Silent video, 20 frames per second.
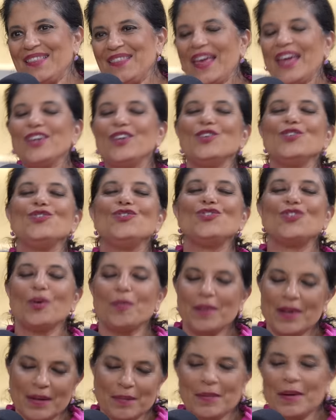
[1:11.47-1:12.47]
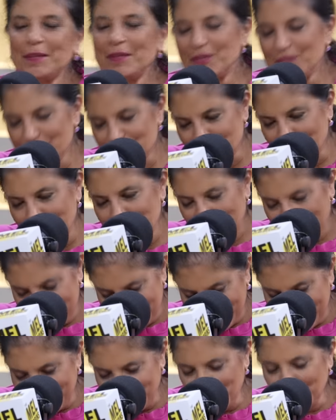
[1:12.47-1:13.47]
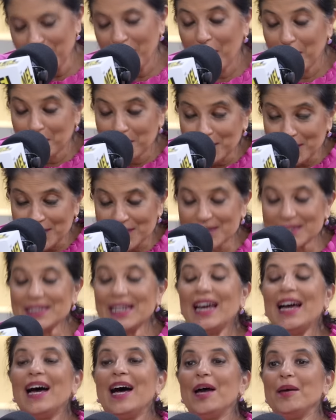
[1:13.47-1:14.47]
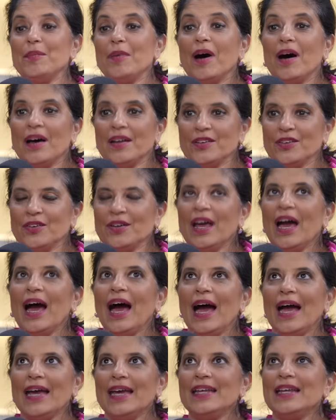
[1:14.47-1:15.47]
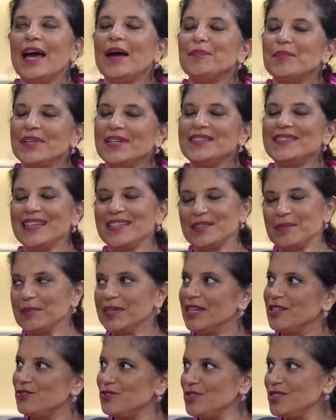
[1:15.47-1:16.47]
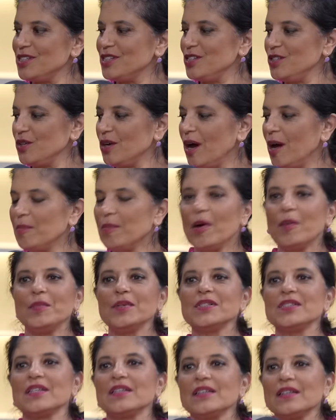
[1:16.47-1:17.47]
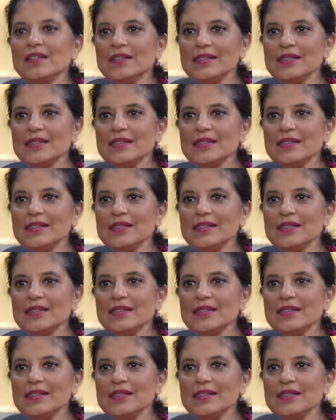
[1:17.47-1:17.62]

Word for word: Thank you so much. First of all, Mel, thank you. I'm humbled. I'm honored. I'm going to say something interesting to you. I'm almost a little